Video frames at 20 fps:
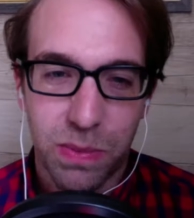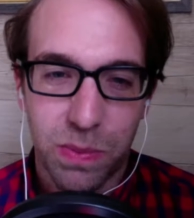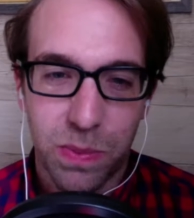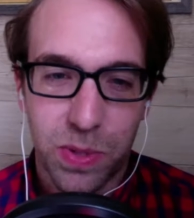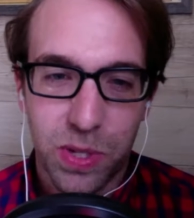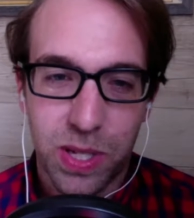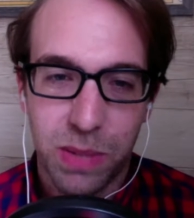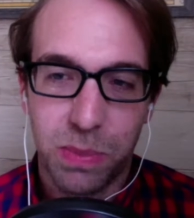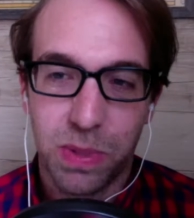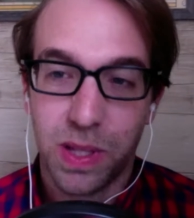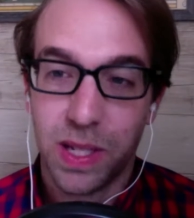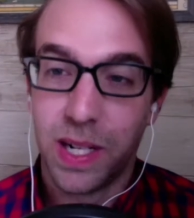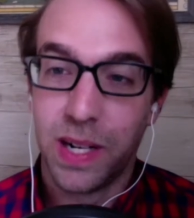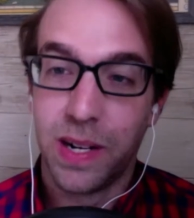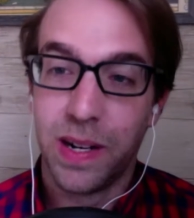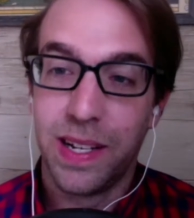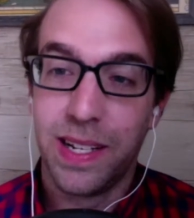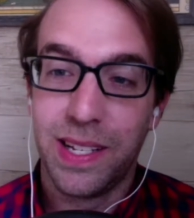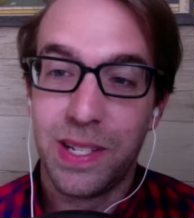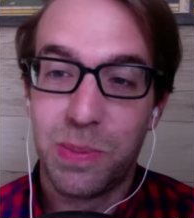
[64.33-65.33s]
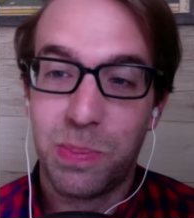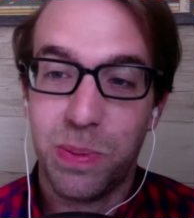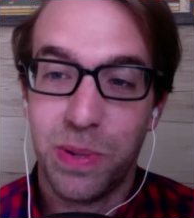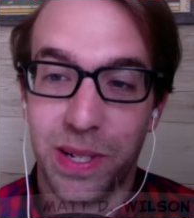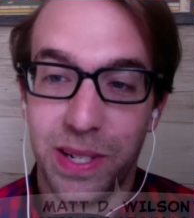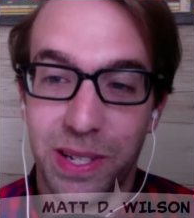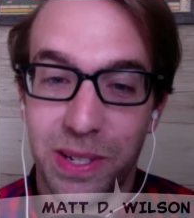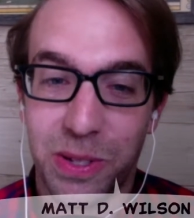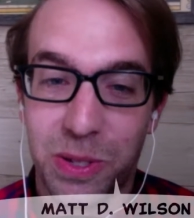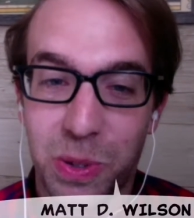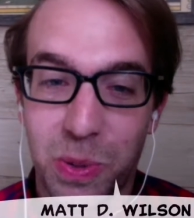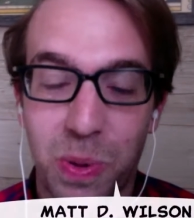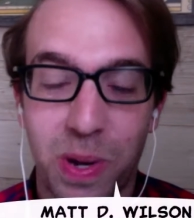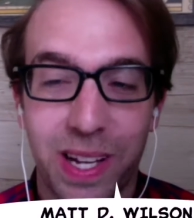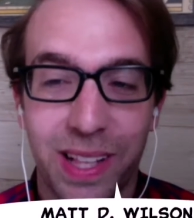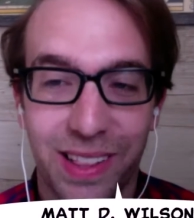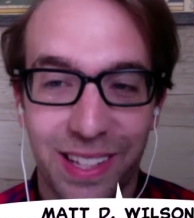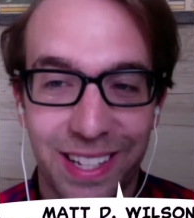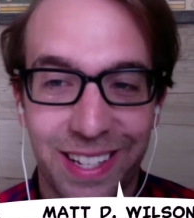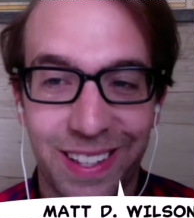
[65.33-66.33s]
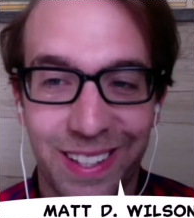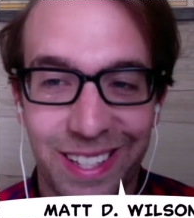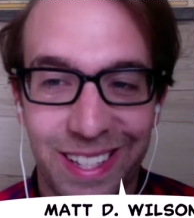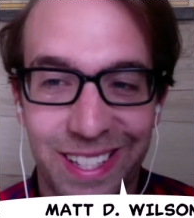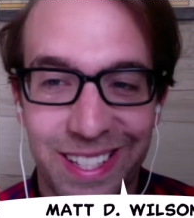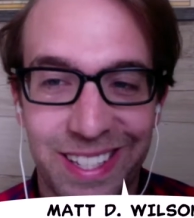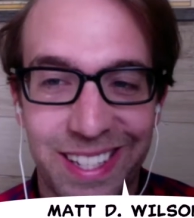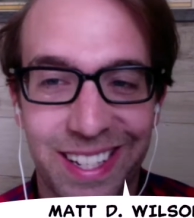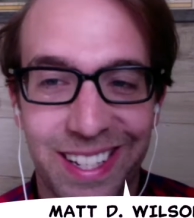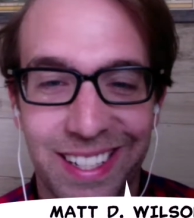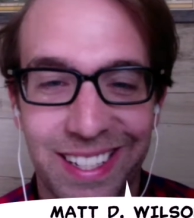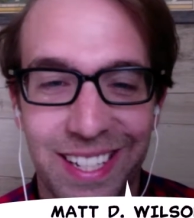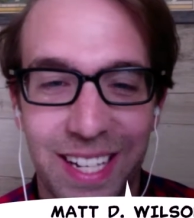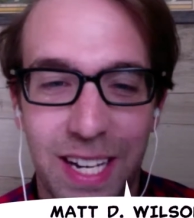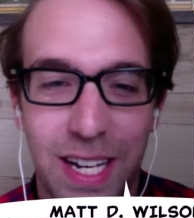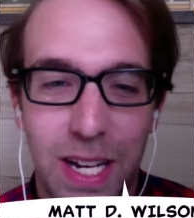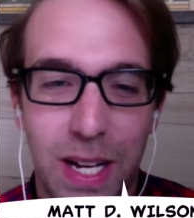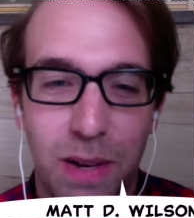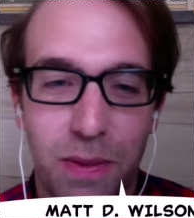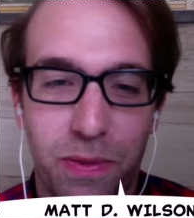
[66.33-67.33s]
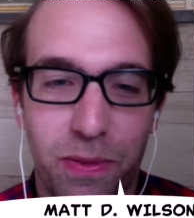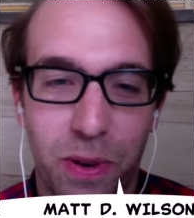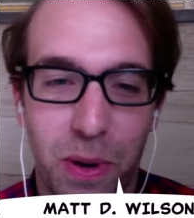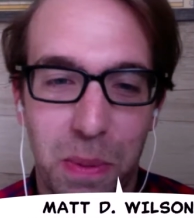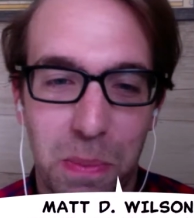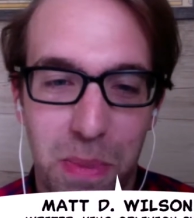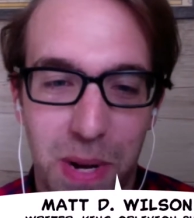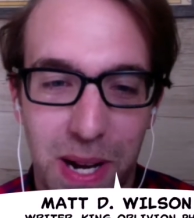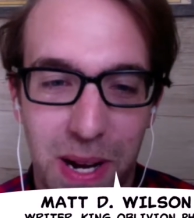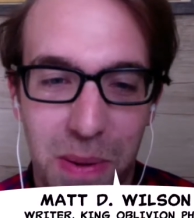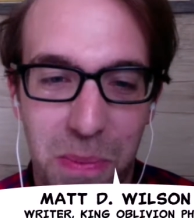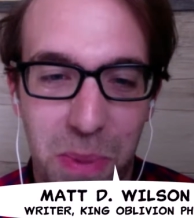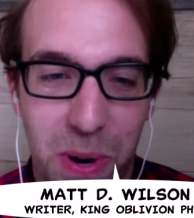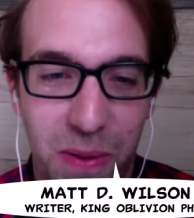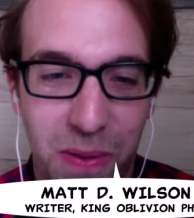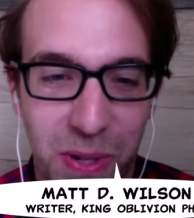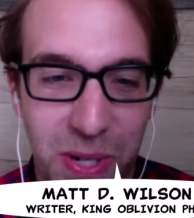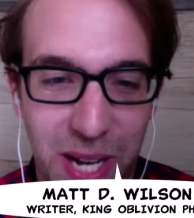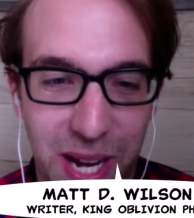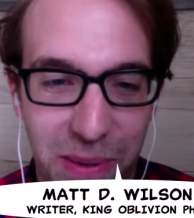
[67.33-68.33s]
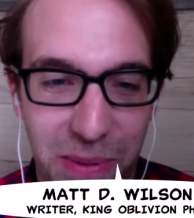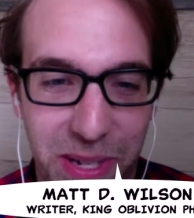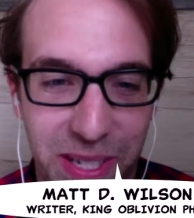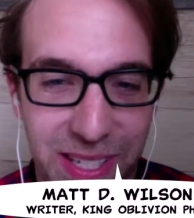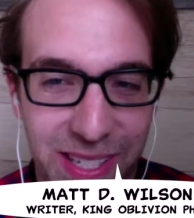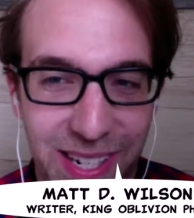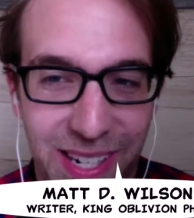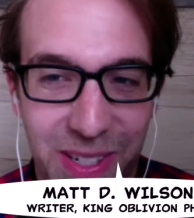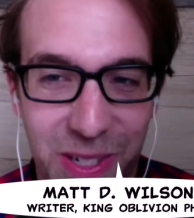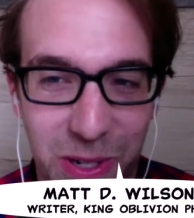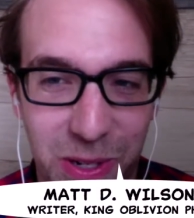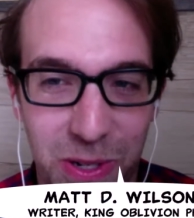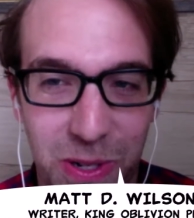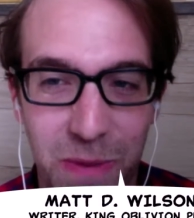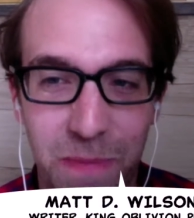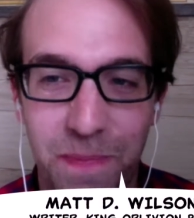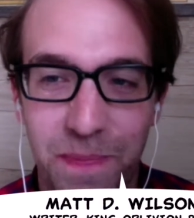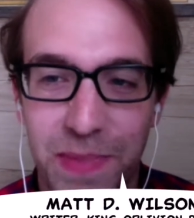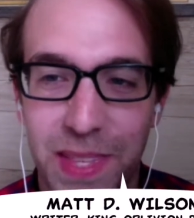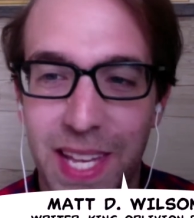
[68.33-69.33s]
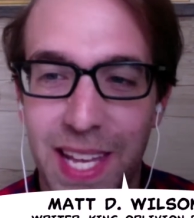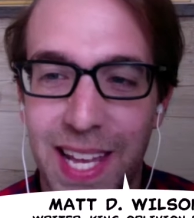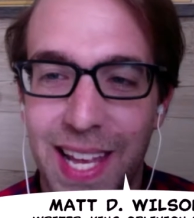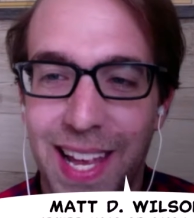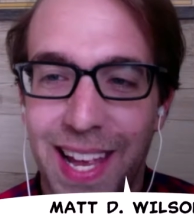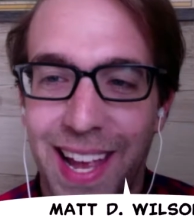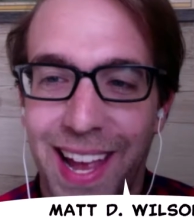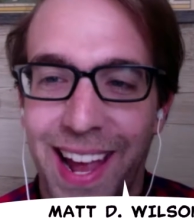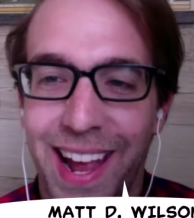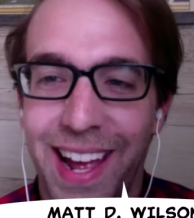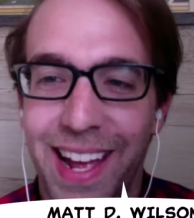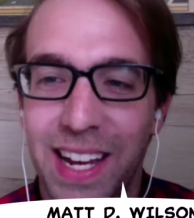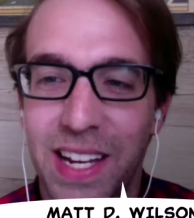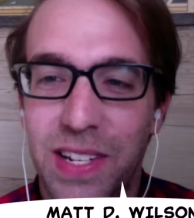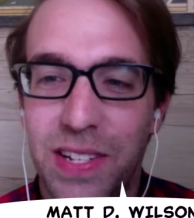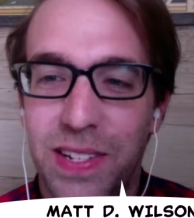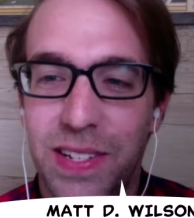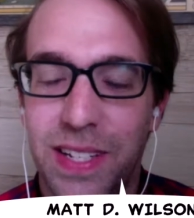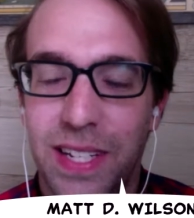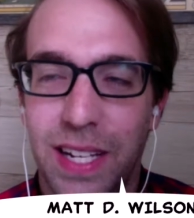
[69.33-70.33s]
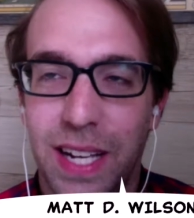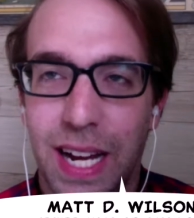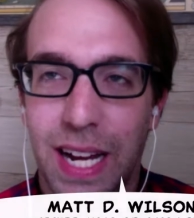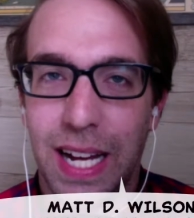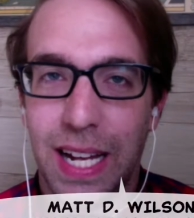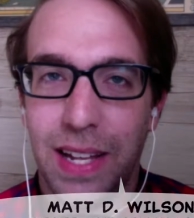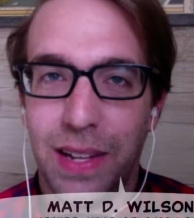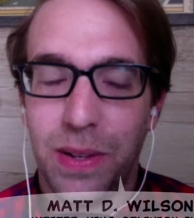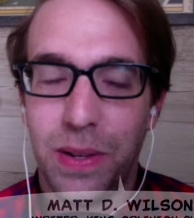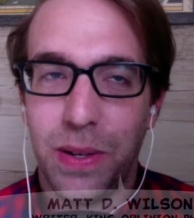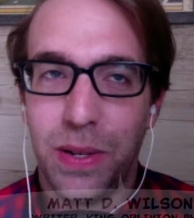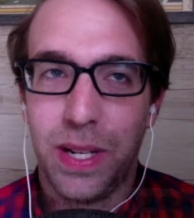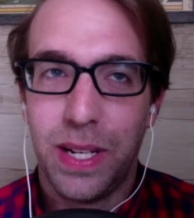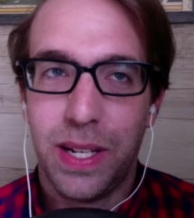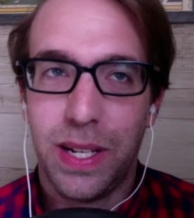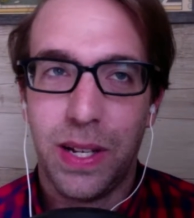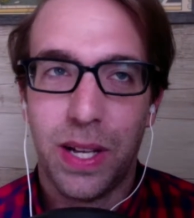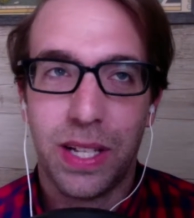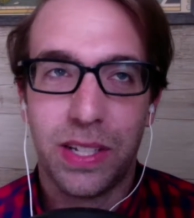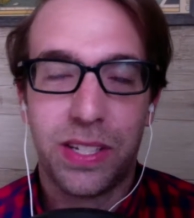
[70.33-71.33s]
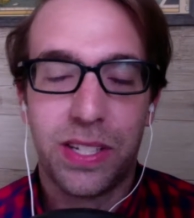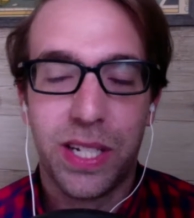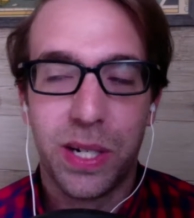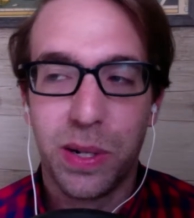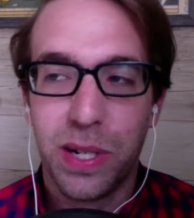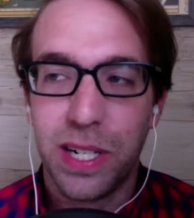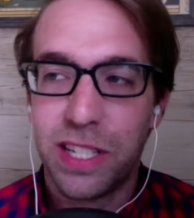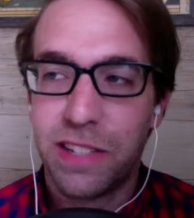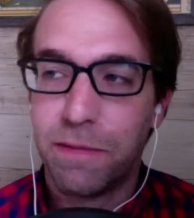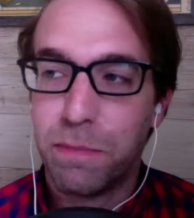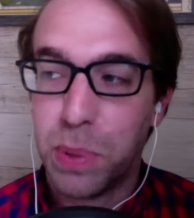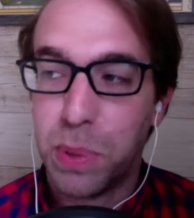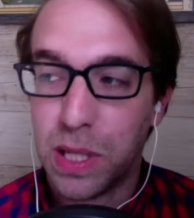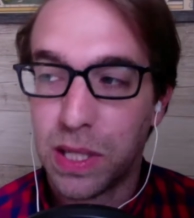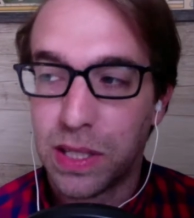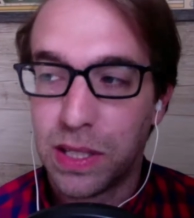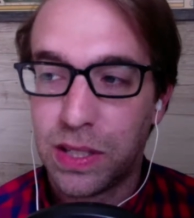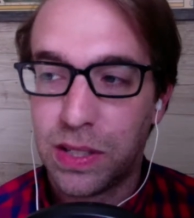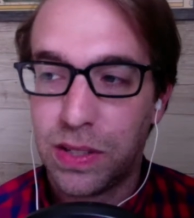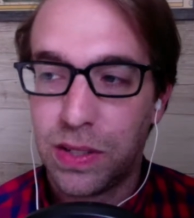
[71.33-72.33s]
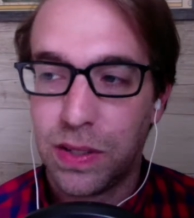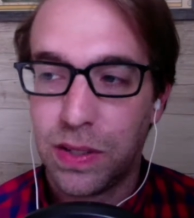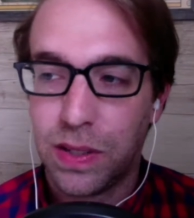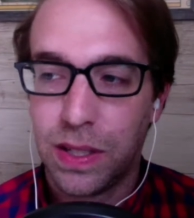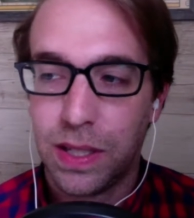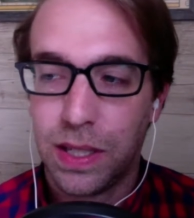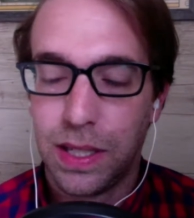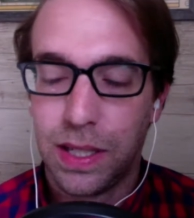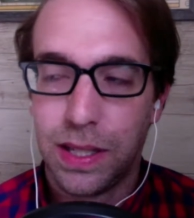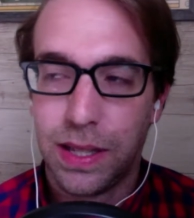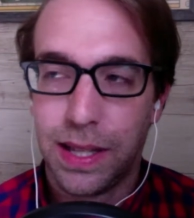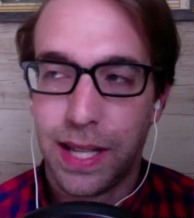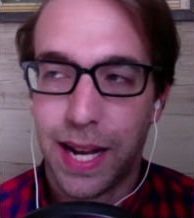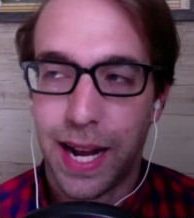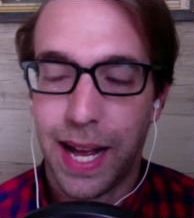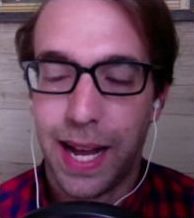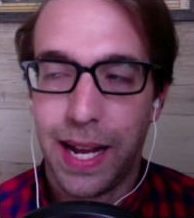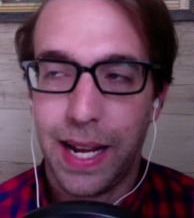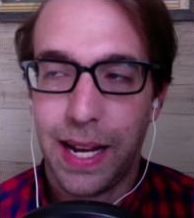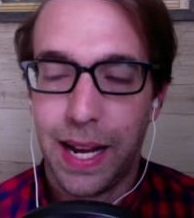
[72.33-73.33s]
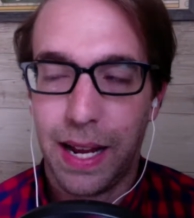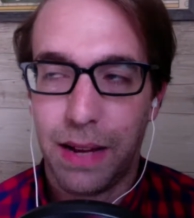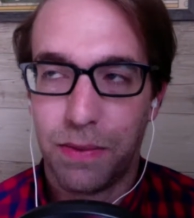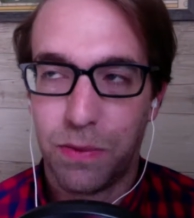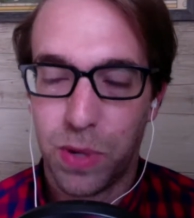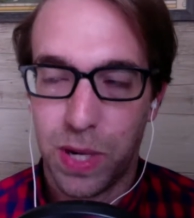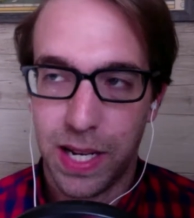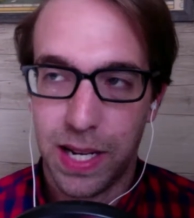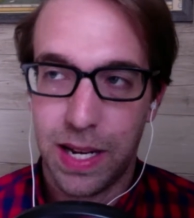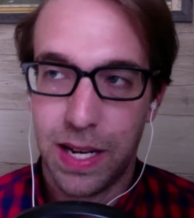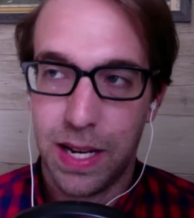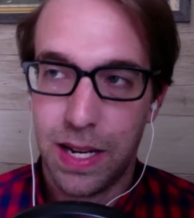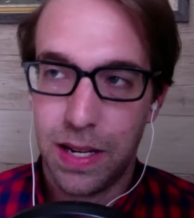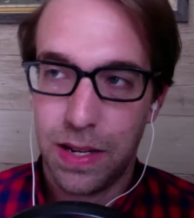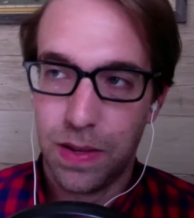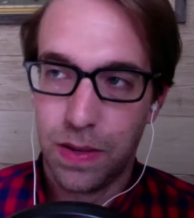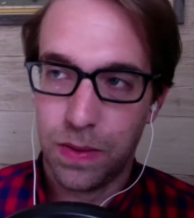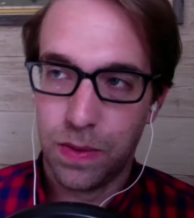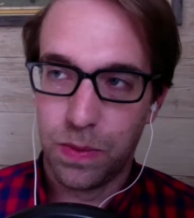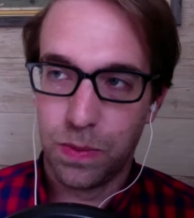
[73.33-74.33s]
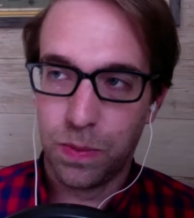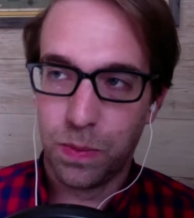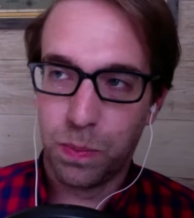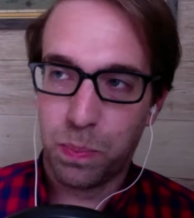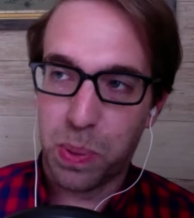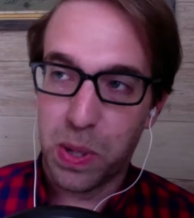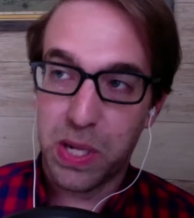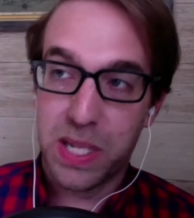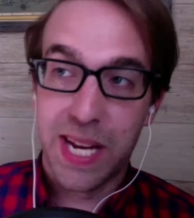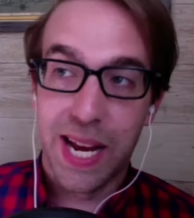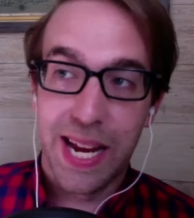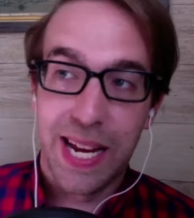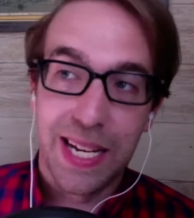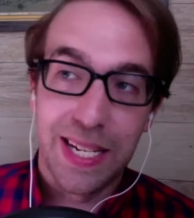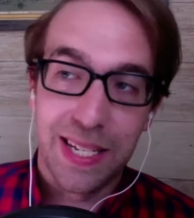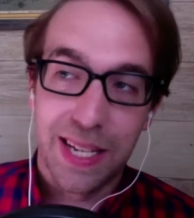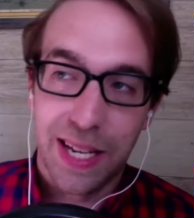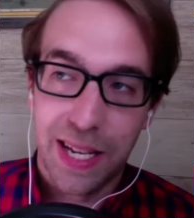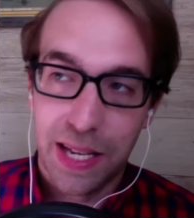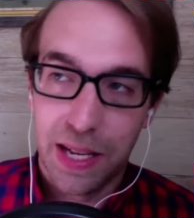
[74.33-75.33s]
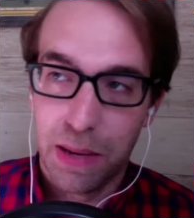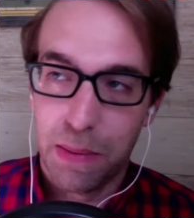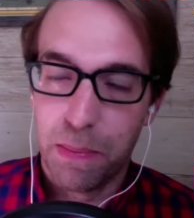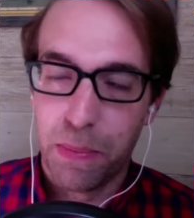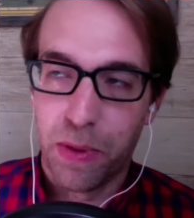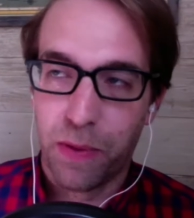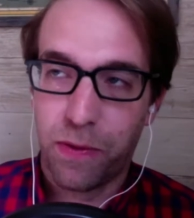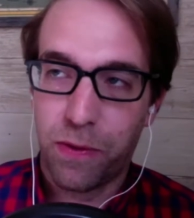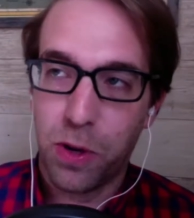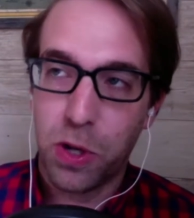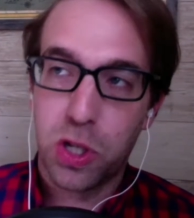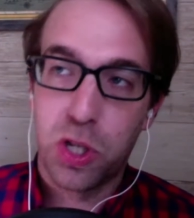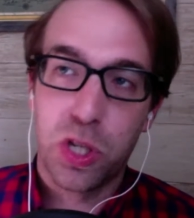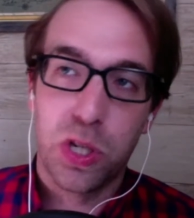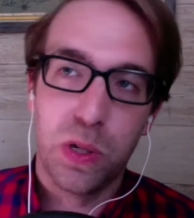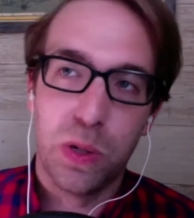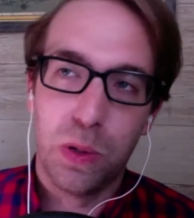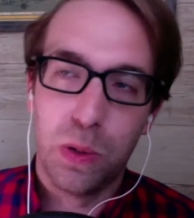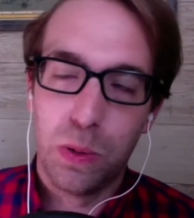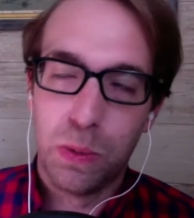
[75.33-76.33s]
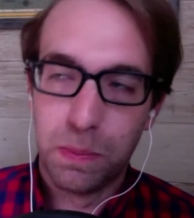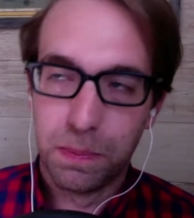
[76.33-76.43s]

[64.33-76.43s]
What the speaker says: similarities but is quite legally distinct from Marvel Comics' Doctor Doom. And a series of books that I have written pertain to him. The first two